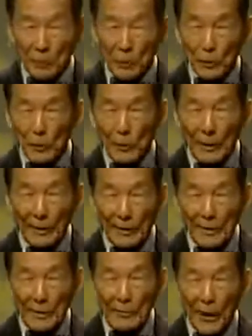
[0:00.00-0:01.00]
poor
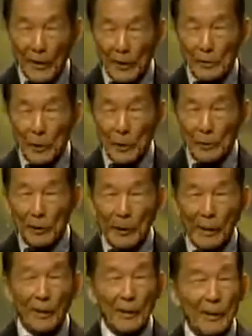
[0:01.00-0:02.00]
and disadvantaged people
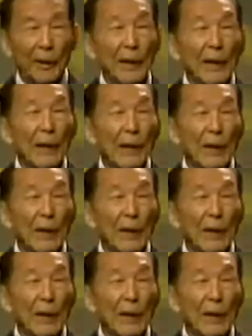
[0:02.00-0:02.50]
in the